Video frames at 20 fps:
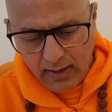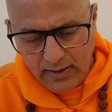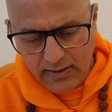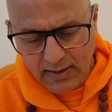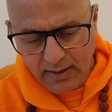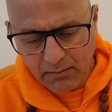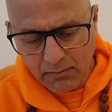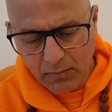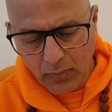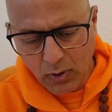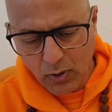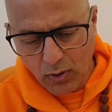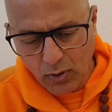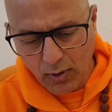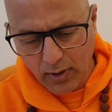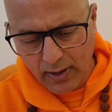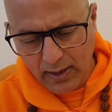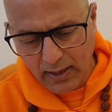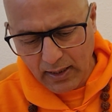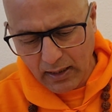
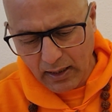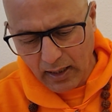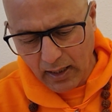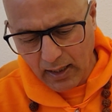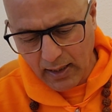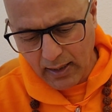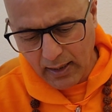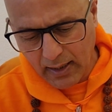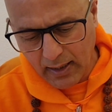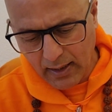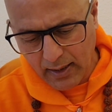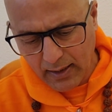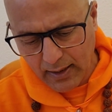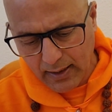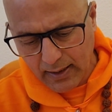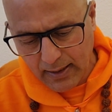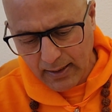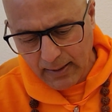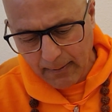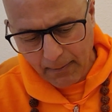Sambhogakaya,
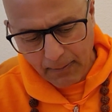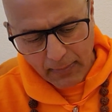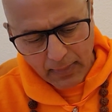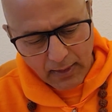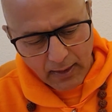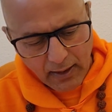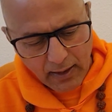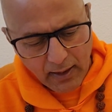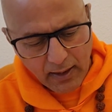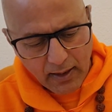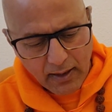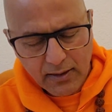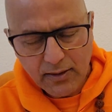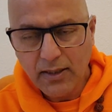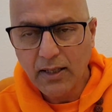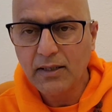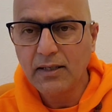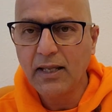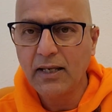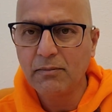the
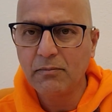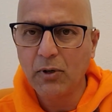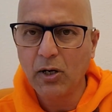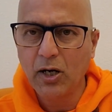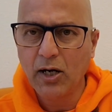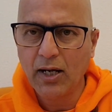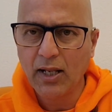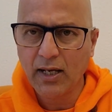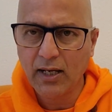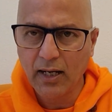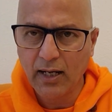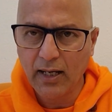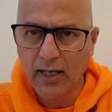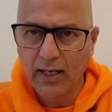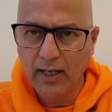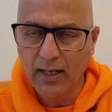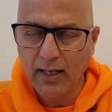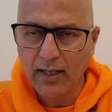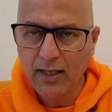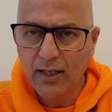Nirmanakaya.
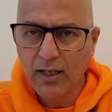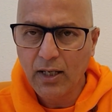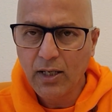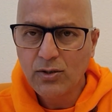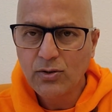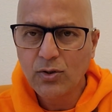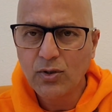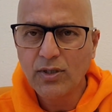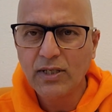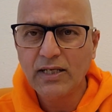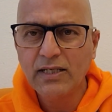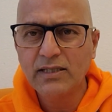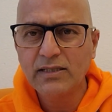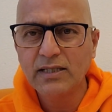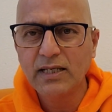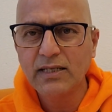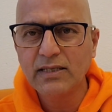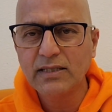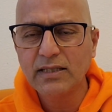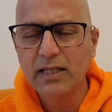So this
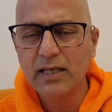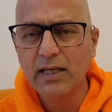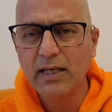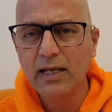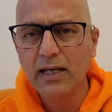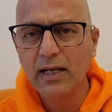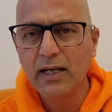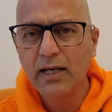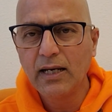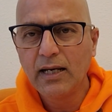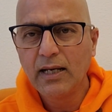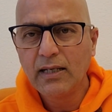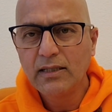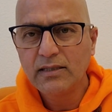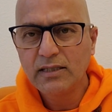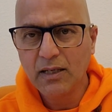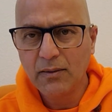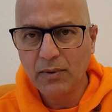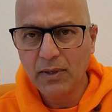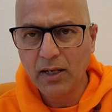is the
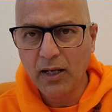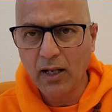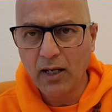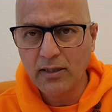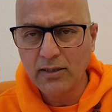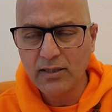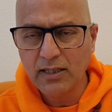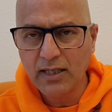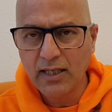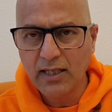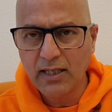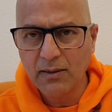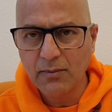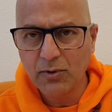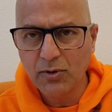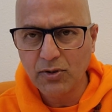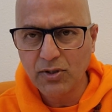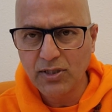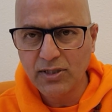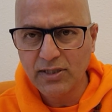terminology in the
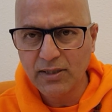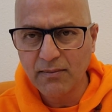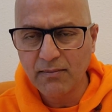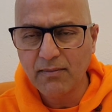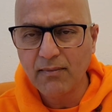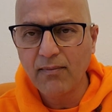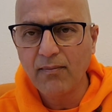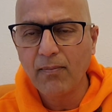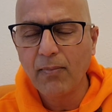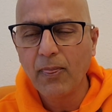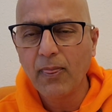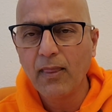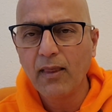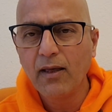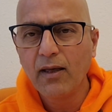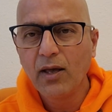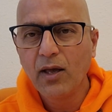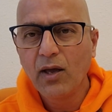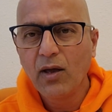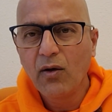Buddhism
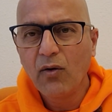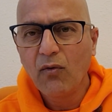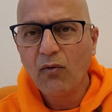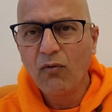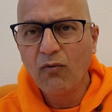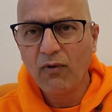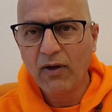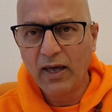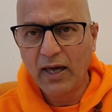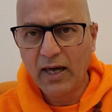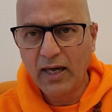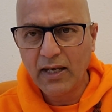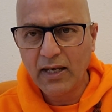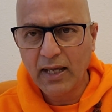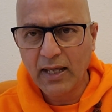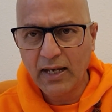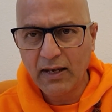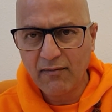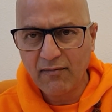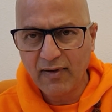where
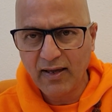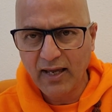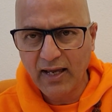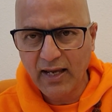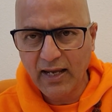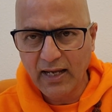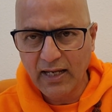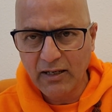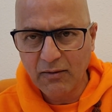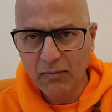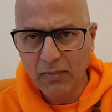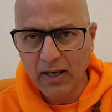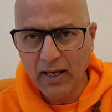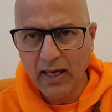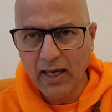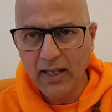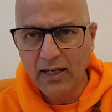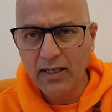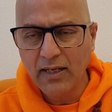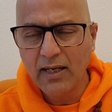an awakened
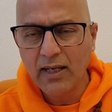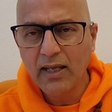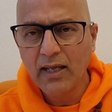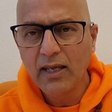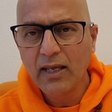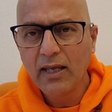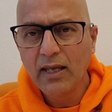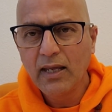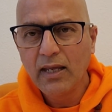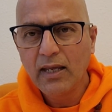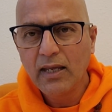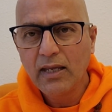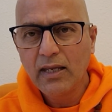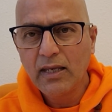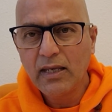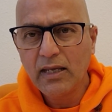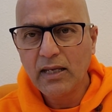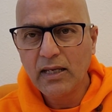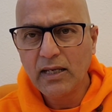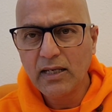man
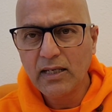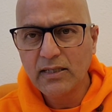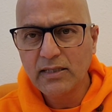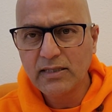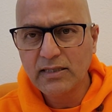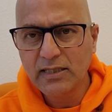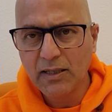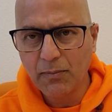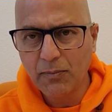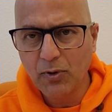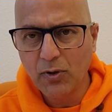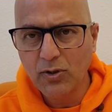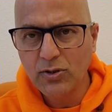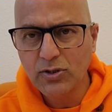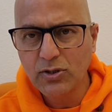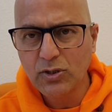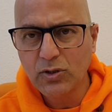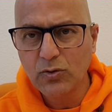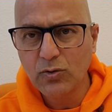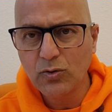is
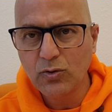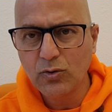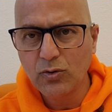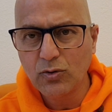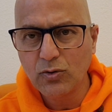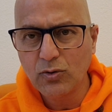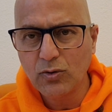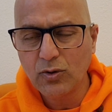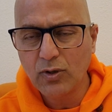supposed to